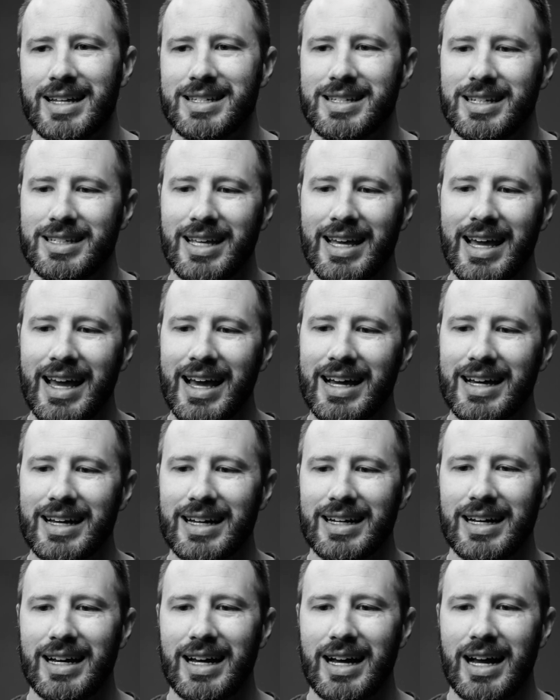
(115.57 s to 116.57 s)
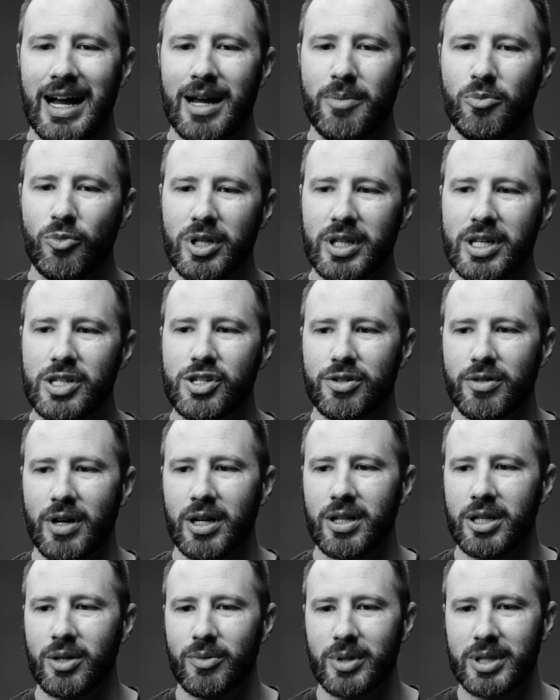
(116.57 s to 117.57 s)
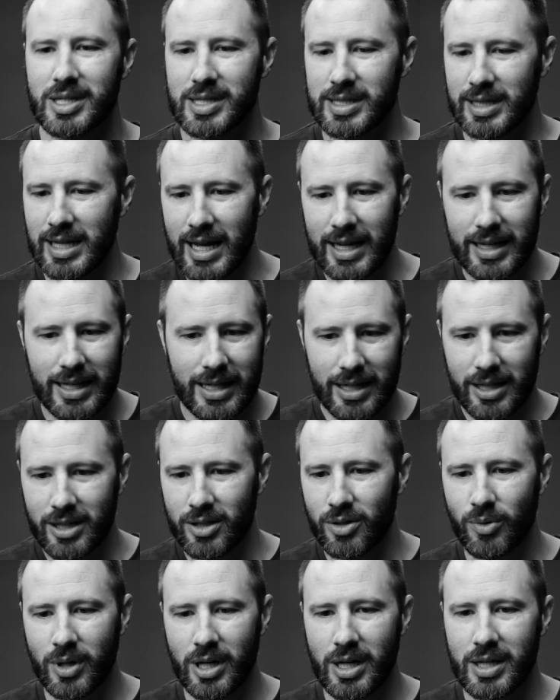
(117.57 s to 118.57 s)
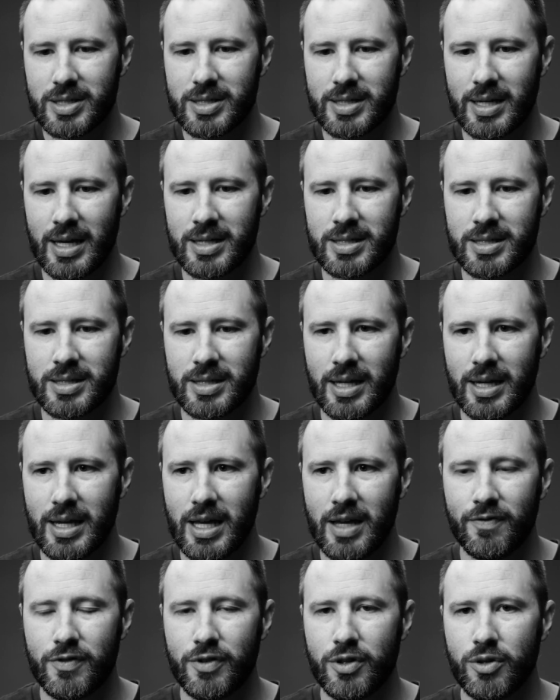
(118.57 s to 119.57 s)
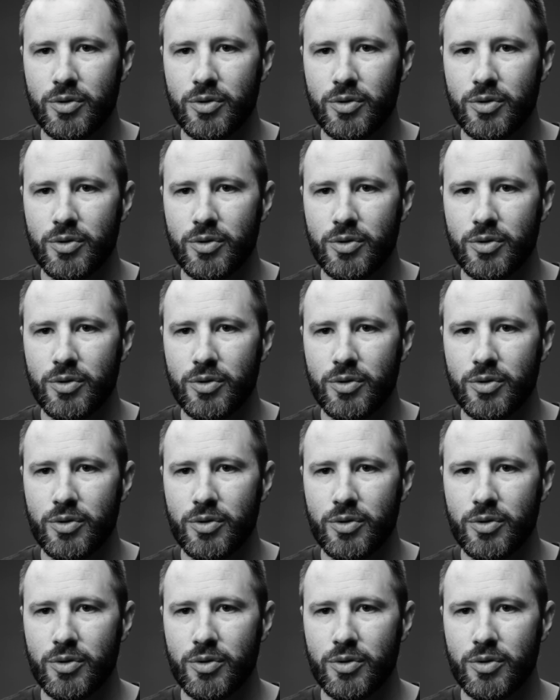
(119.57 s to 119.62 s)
I said, yeah. I'm really struggling with this line here where it says that if